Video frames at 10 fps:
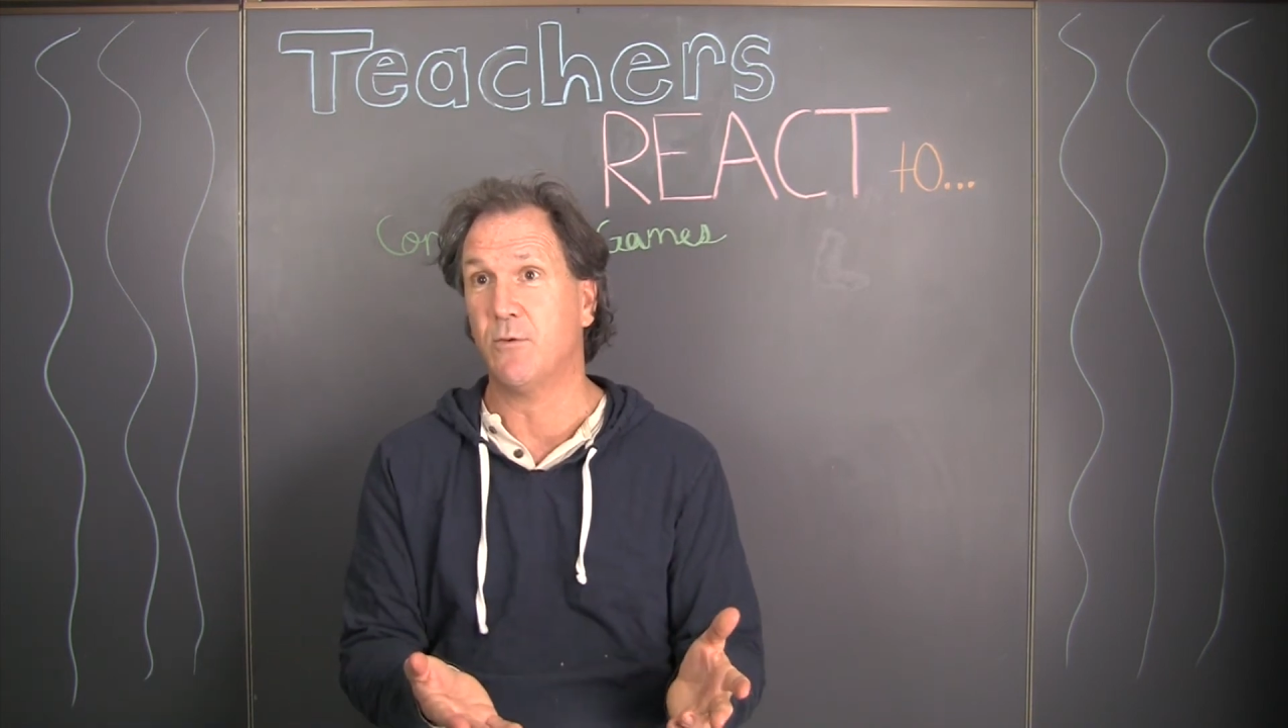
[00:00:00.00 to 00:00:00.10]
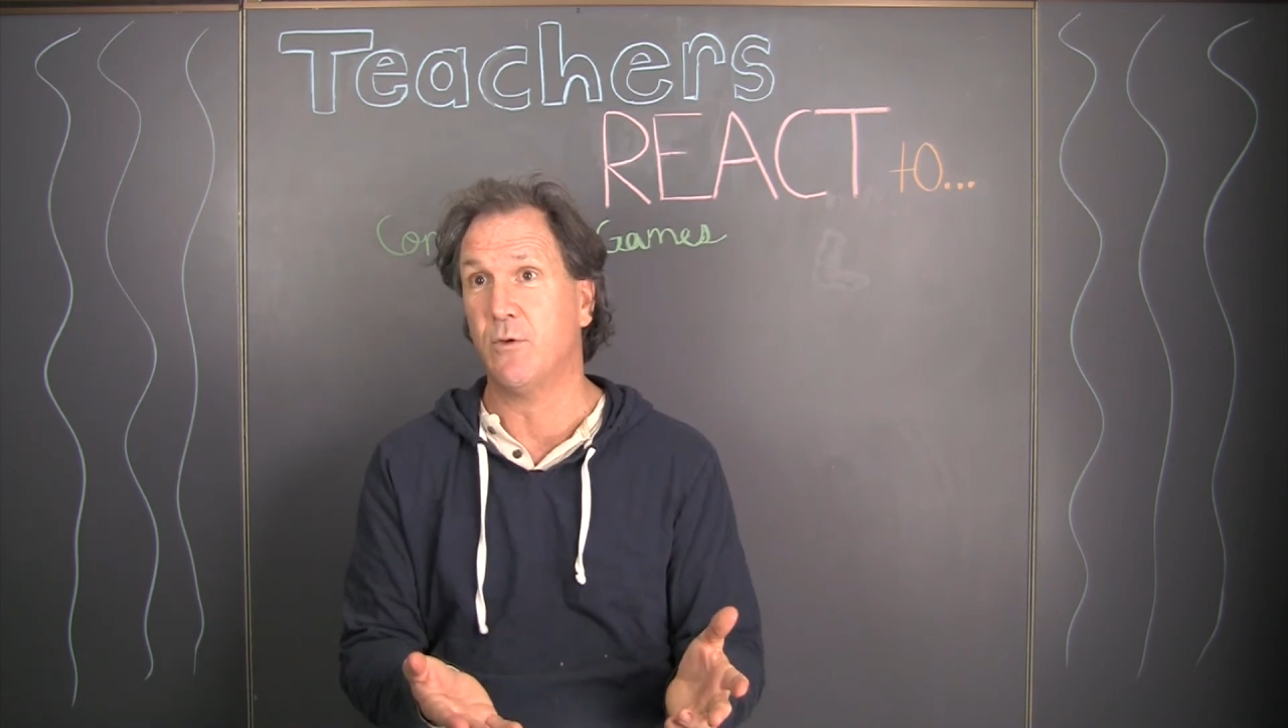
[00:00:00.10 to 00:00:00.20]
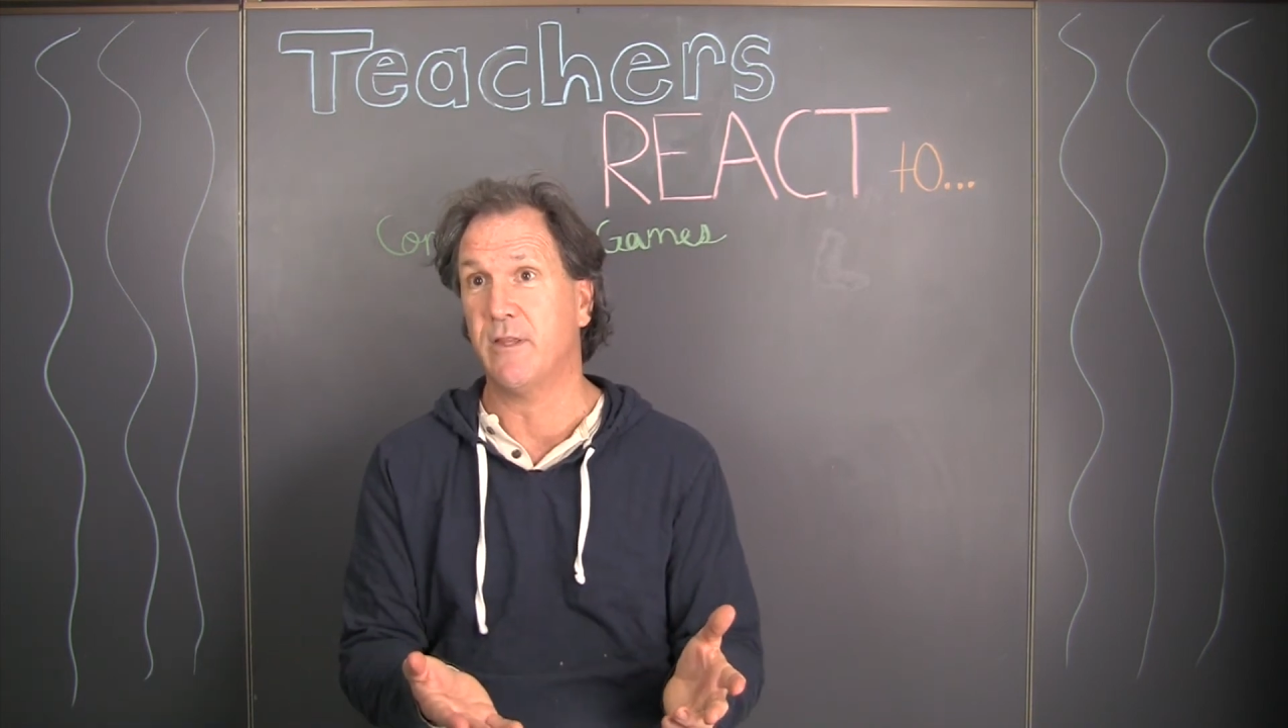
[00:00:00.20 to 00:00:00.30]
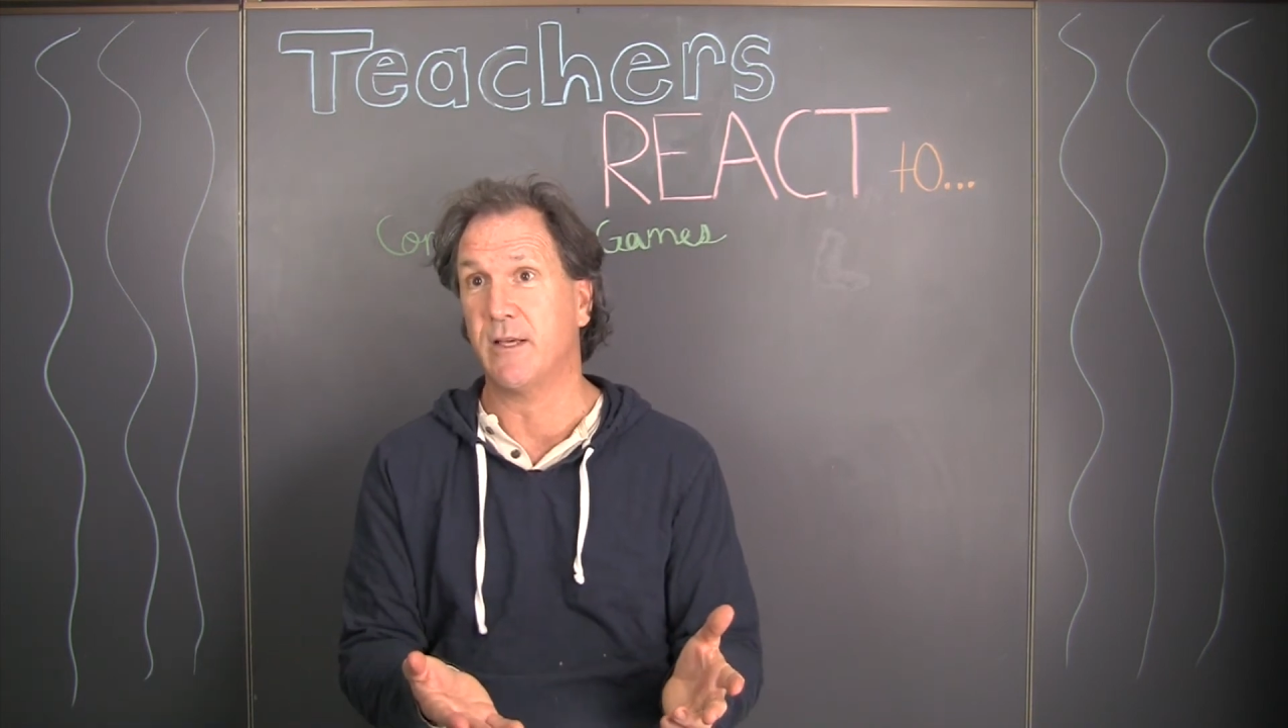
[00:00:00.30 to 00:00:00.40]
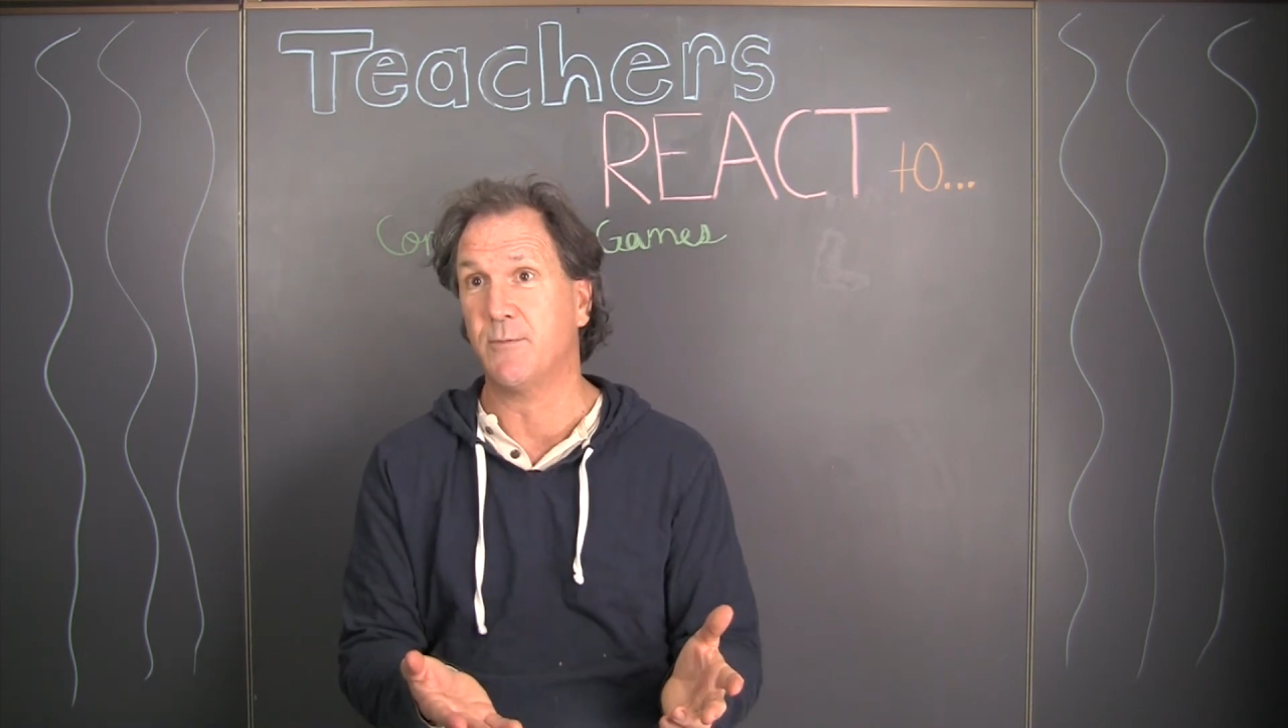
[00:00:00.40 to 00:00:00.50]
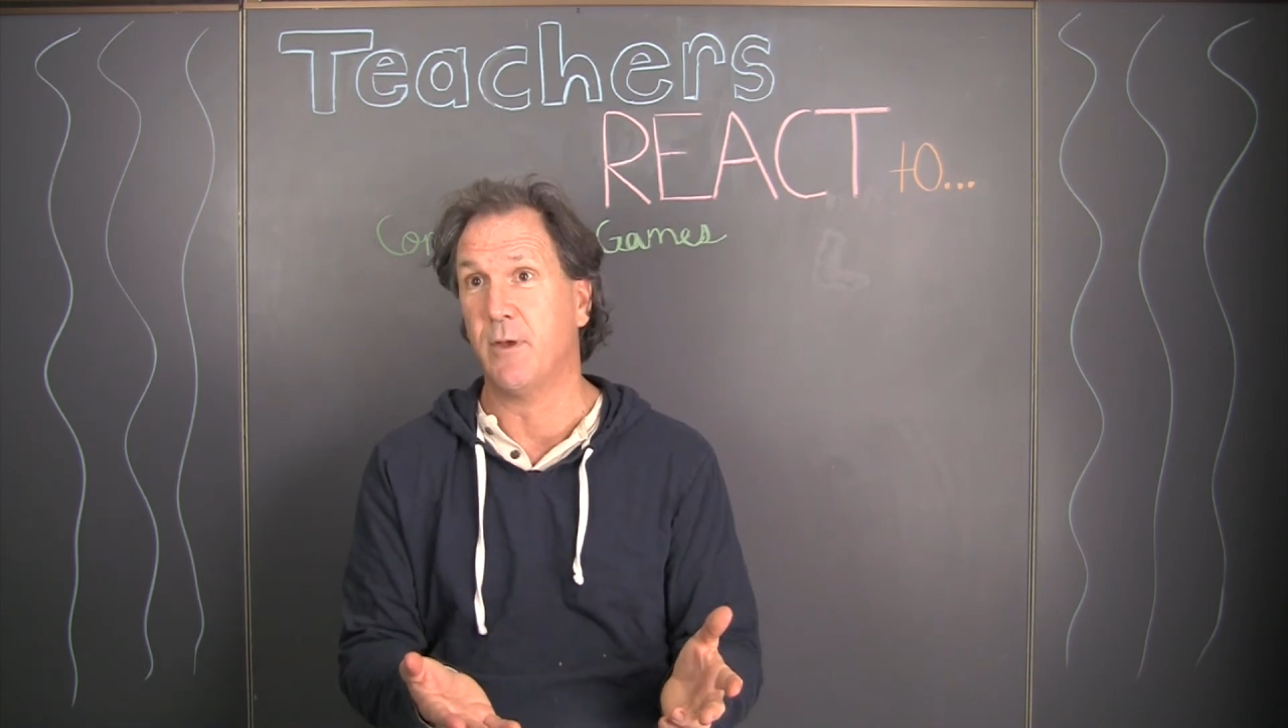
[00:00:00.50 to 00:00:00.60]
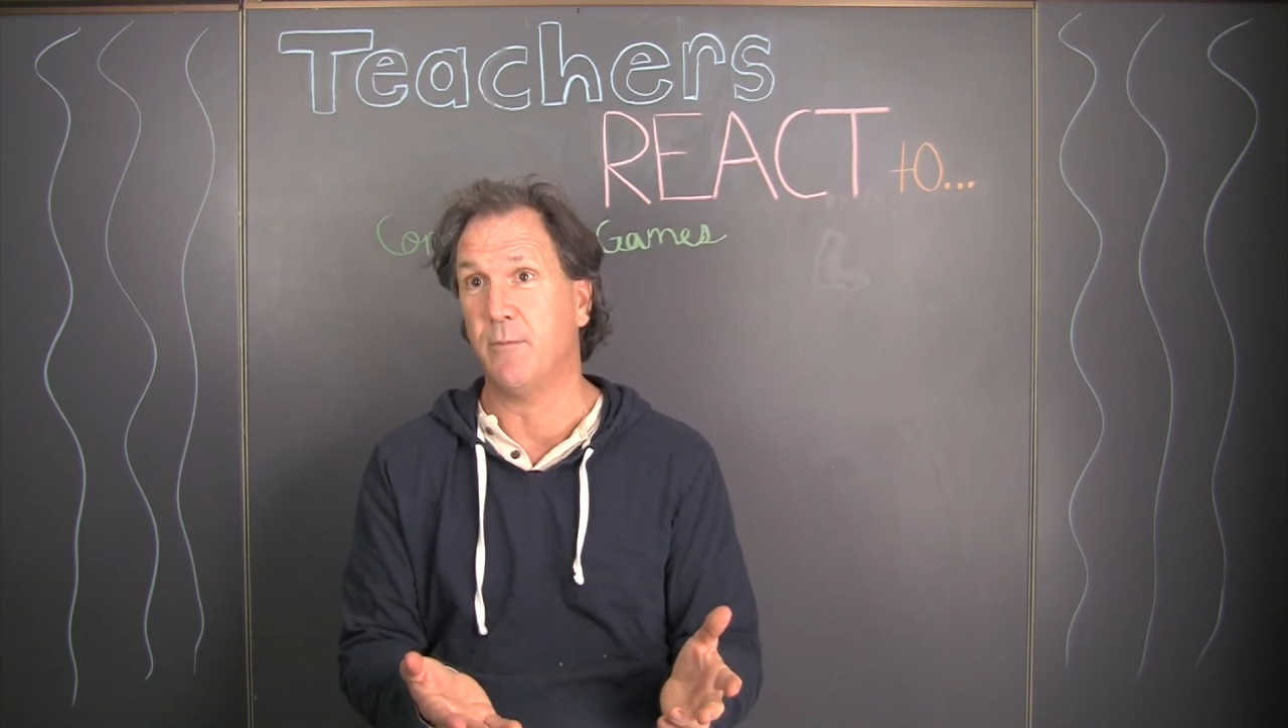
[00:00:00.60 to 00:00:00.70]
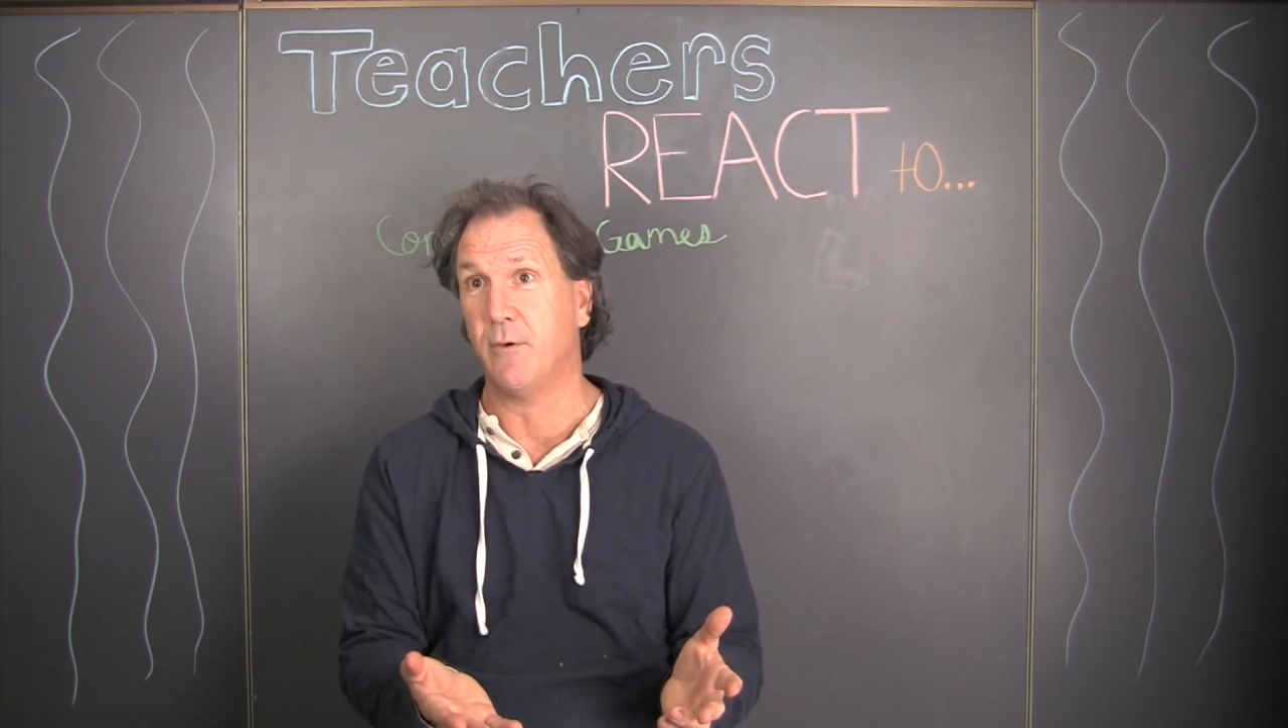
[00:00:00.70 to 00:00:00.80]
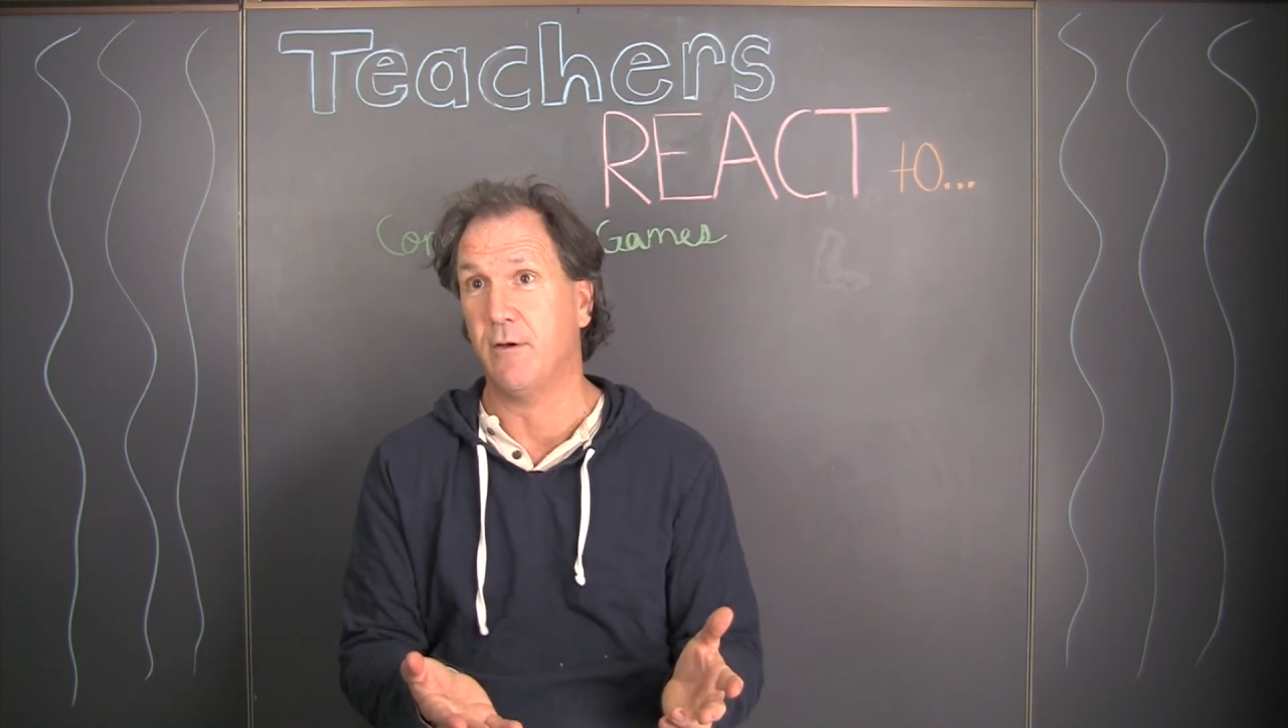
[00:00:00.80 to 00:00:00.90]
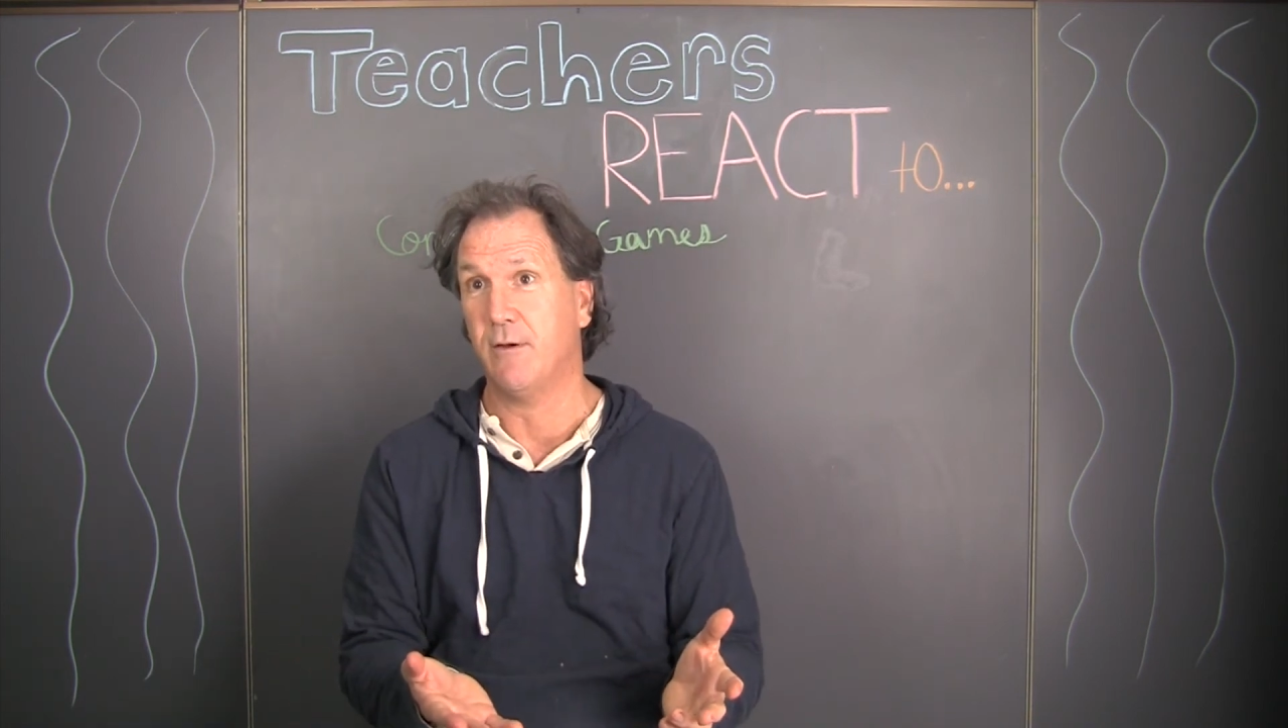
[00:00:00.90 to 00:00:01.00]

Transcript: Who are the next people?